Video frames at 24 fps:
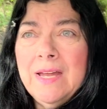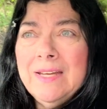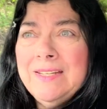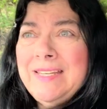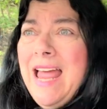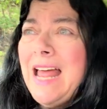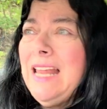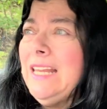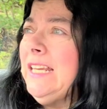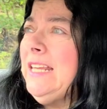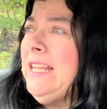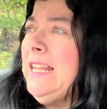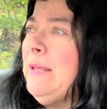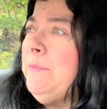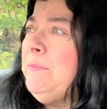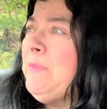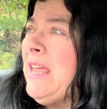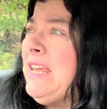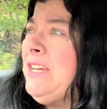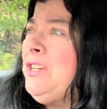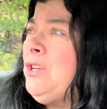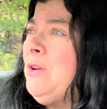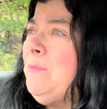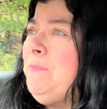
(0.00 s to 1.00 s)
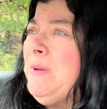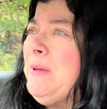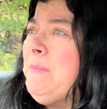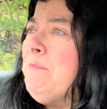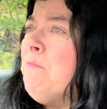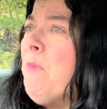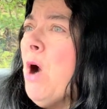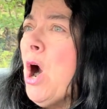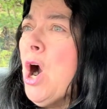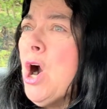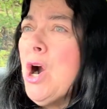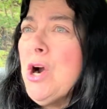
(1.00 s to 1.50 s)
telling them they should be
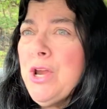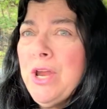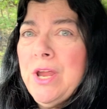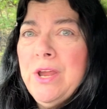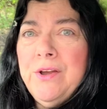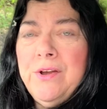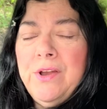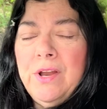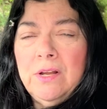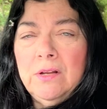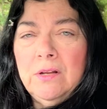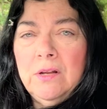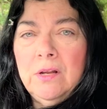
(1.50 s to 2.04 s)
murdered,